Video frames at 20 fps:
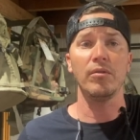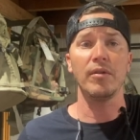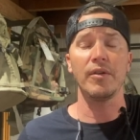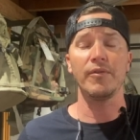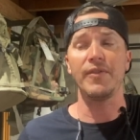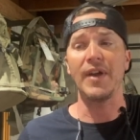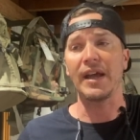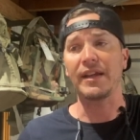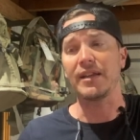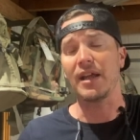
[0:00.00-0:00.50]
In
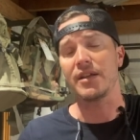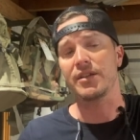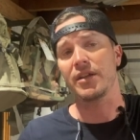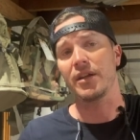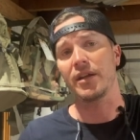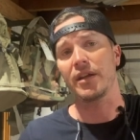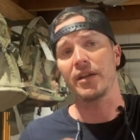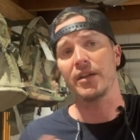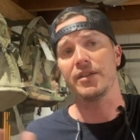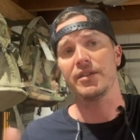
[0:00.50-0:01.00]
fact, that's going
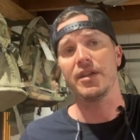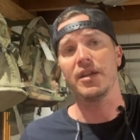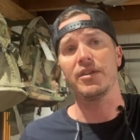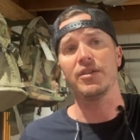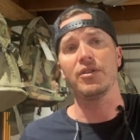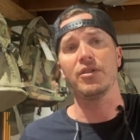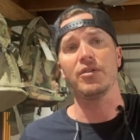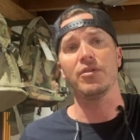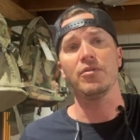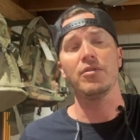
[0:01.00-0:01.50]
to
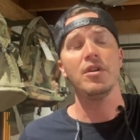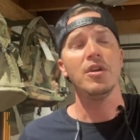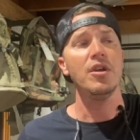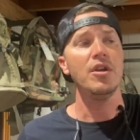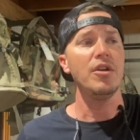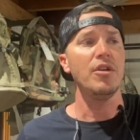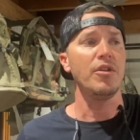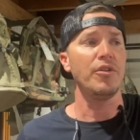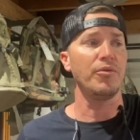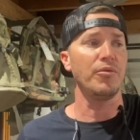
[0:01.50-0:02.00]
continue
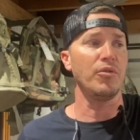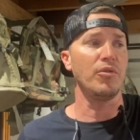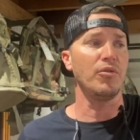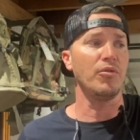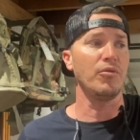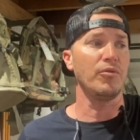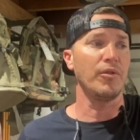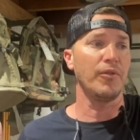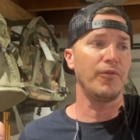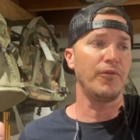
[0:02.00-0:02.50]

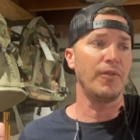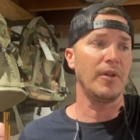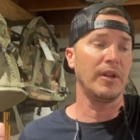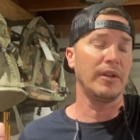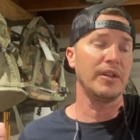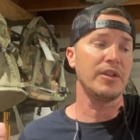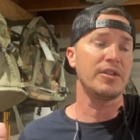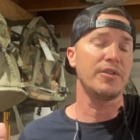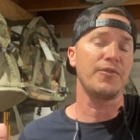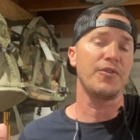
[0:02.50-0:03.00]
through the, at
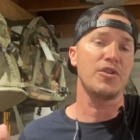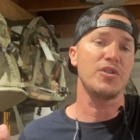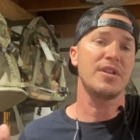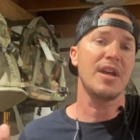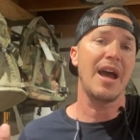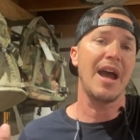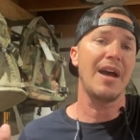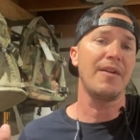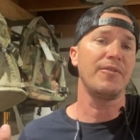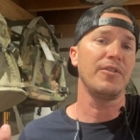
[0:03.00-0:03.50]
least the first
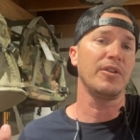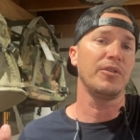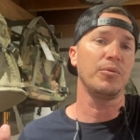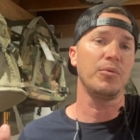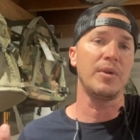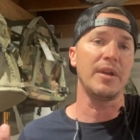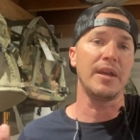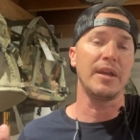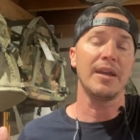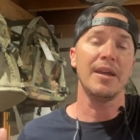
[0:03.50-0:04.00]
half this
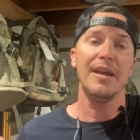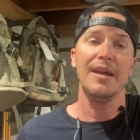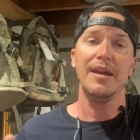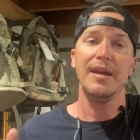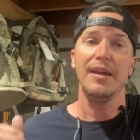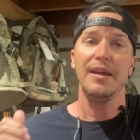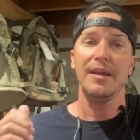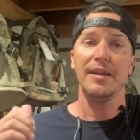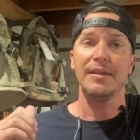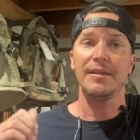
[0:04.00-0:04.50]
week.
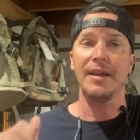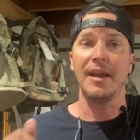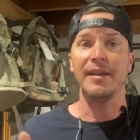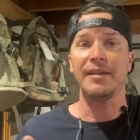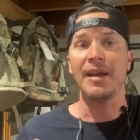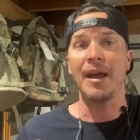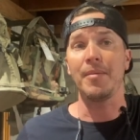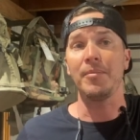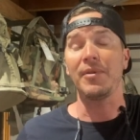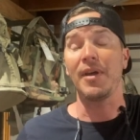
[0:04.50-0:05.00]

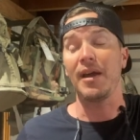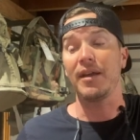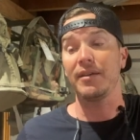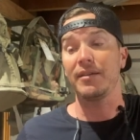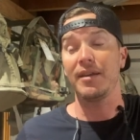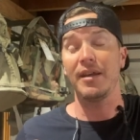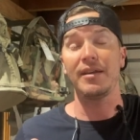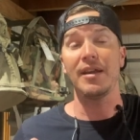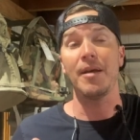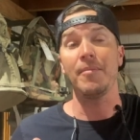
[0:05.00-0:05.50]
Daytime,
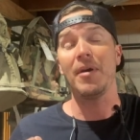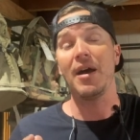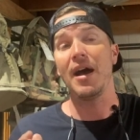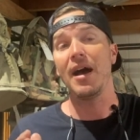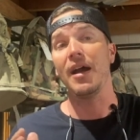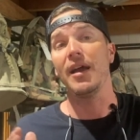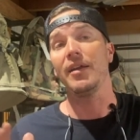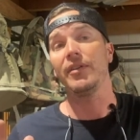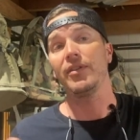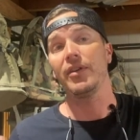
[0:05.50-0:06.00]
daytime
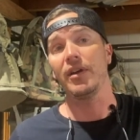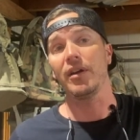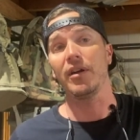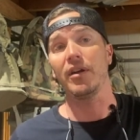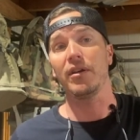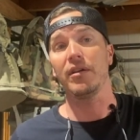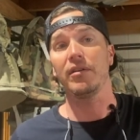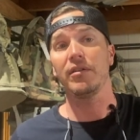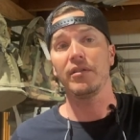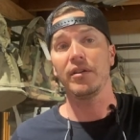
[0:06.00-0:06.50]
highs
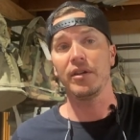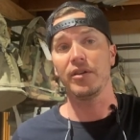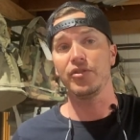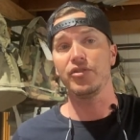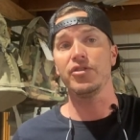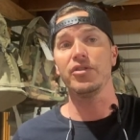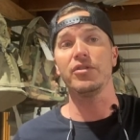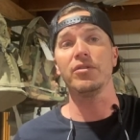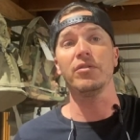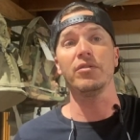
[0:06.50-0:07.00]
here in
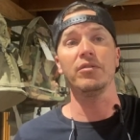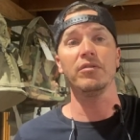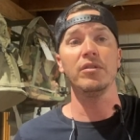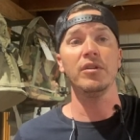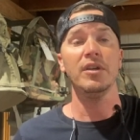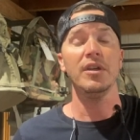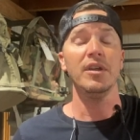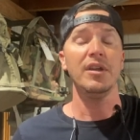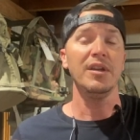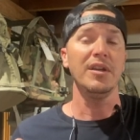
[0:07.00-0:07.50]
June
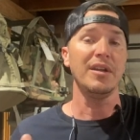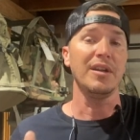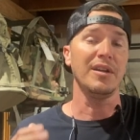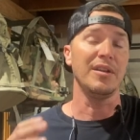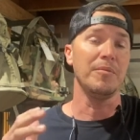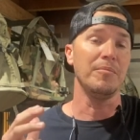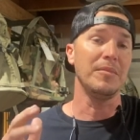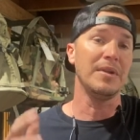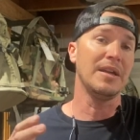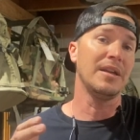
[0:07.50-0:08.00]
in the
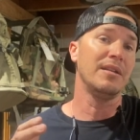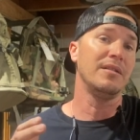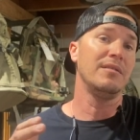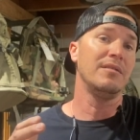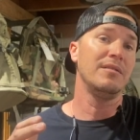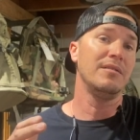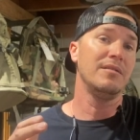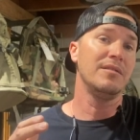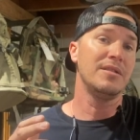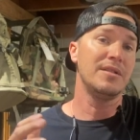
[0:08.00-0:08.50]
mid
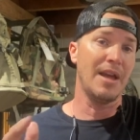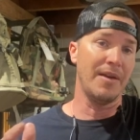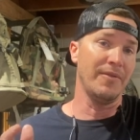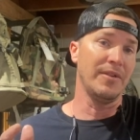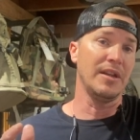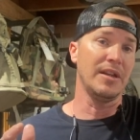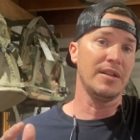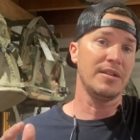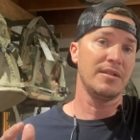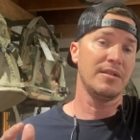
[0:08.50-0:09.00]

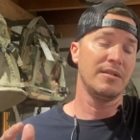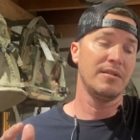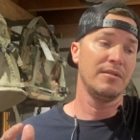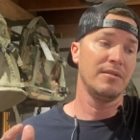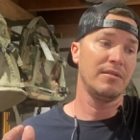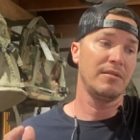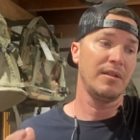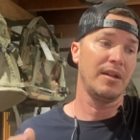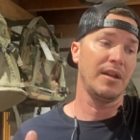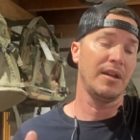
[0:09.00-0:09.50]
70s
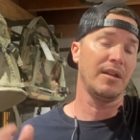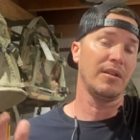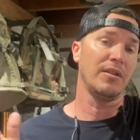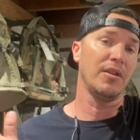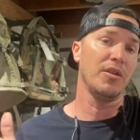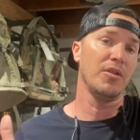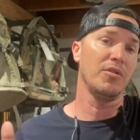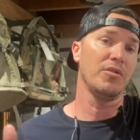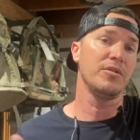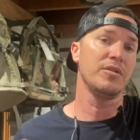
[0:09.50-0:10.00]
and
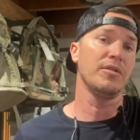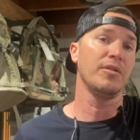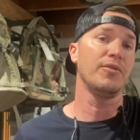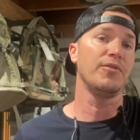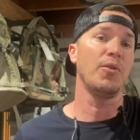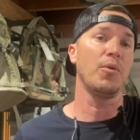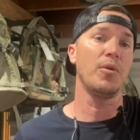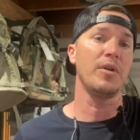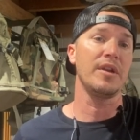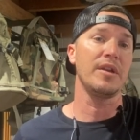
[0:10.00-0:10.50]
lows in the
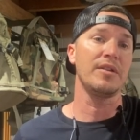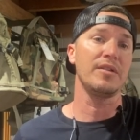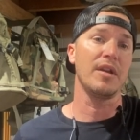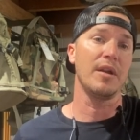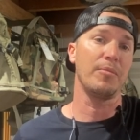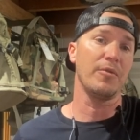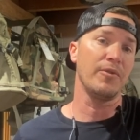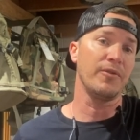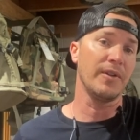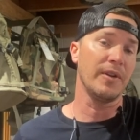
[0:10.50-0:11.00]
40s and
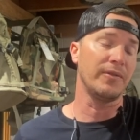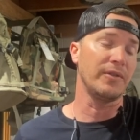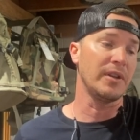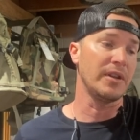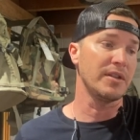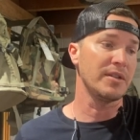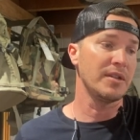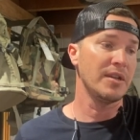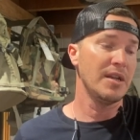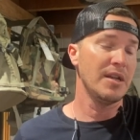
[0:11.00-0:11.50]
upper
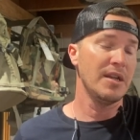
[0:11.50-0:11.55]
50s.